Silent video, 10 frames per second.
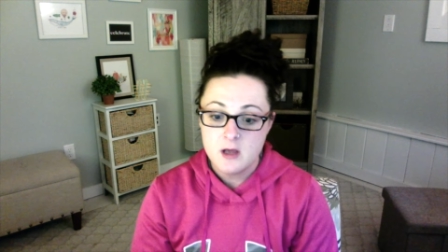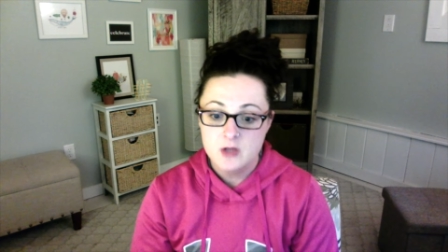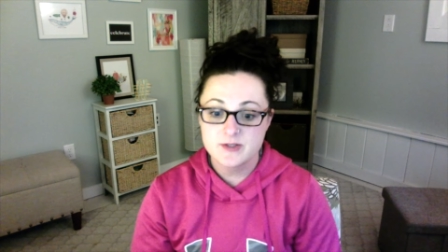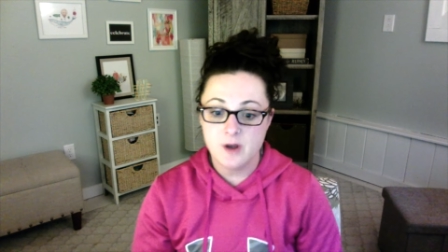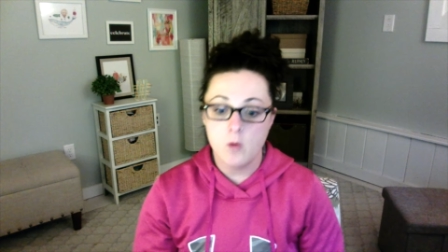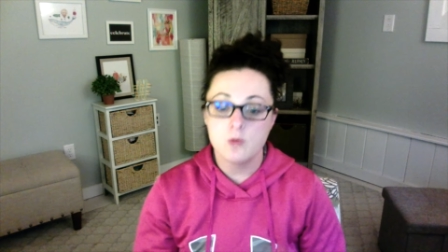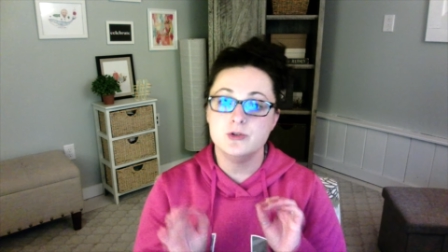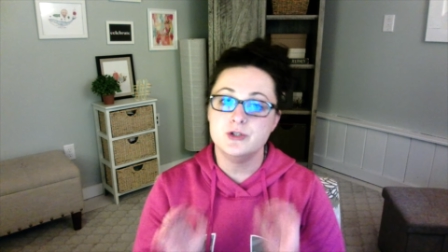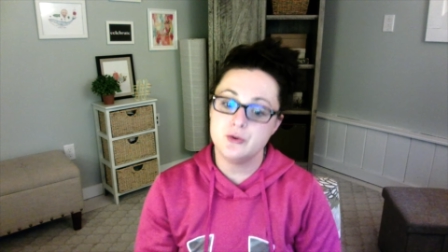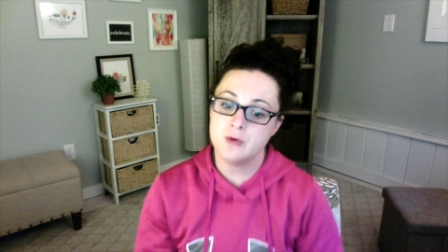So
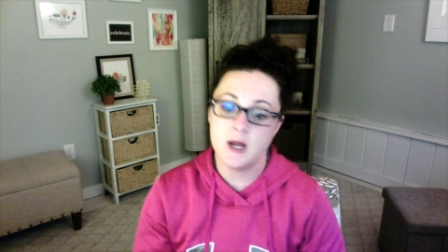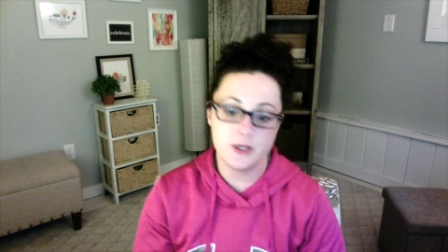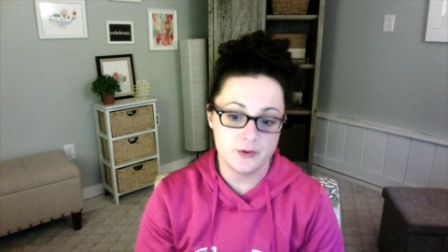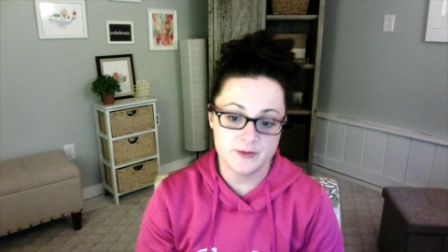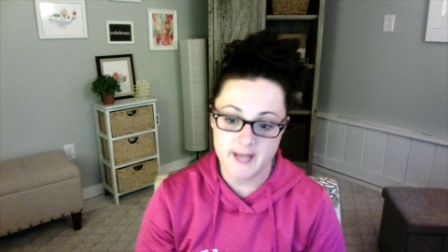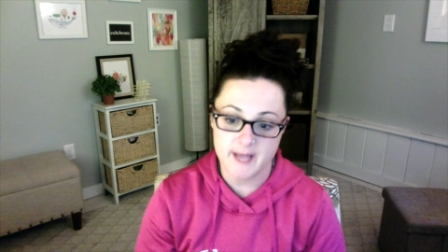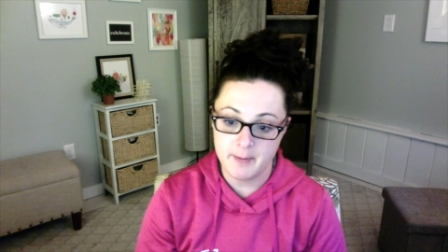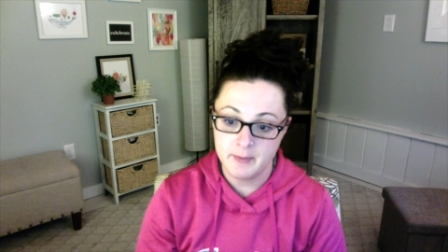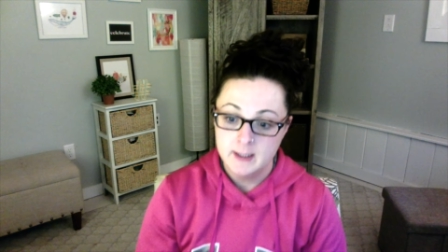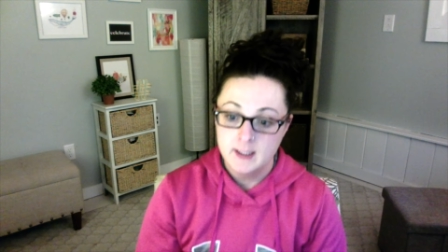do not use them.
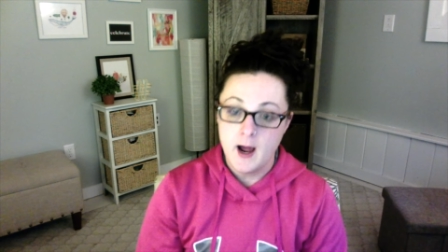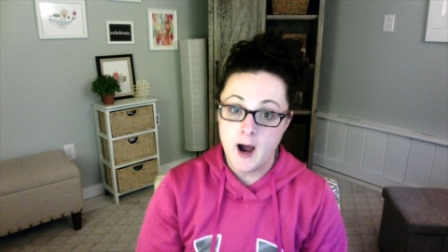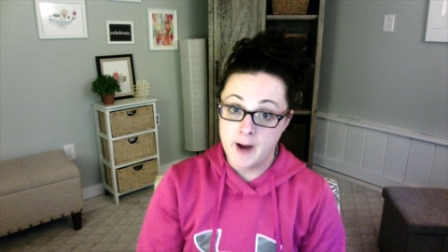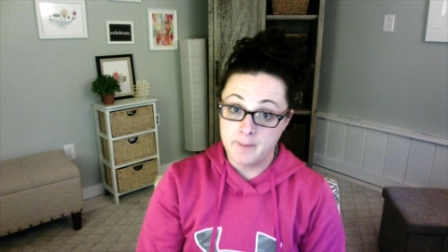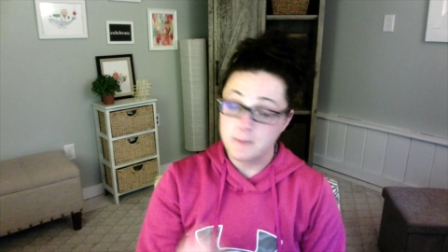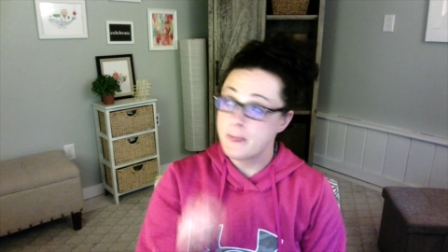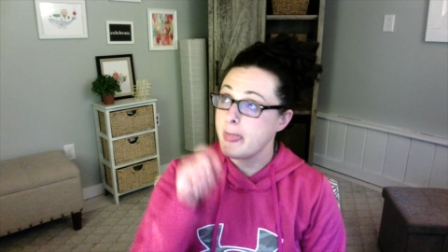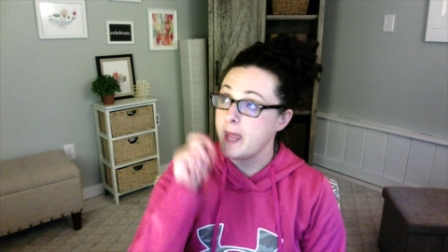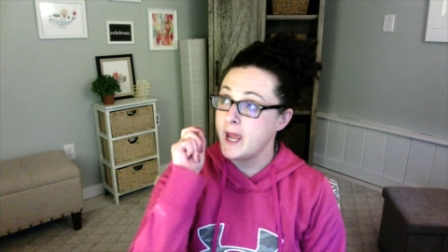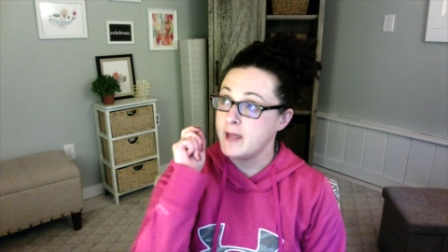
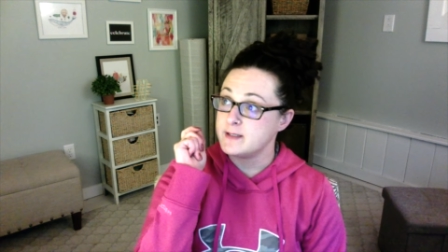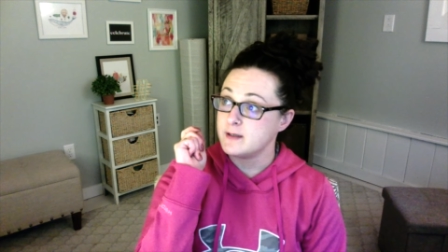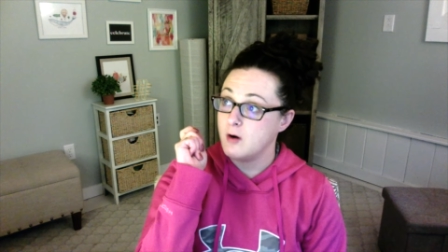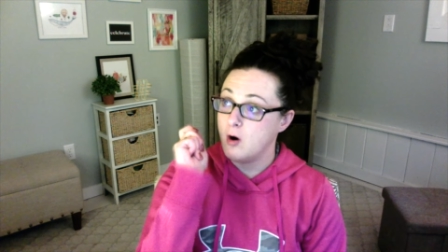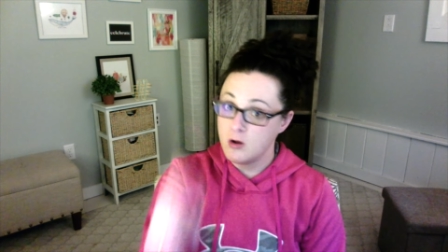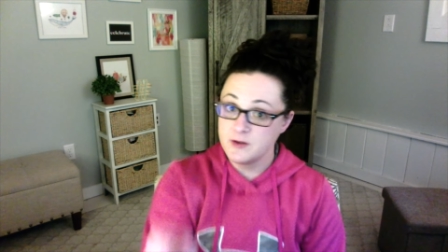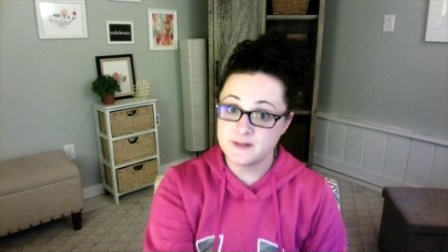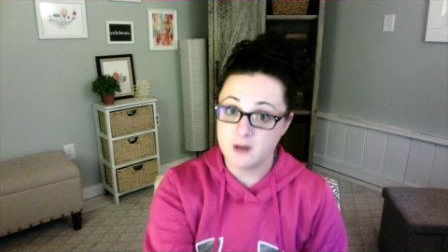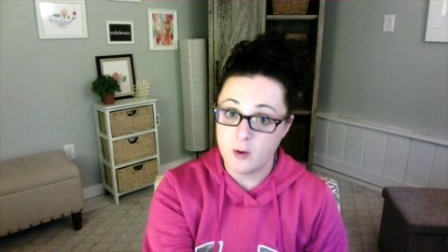And also,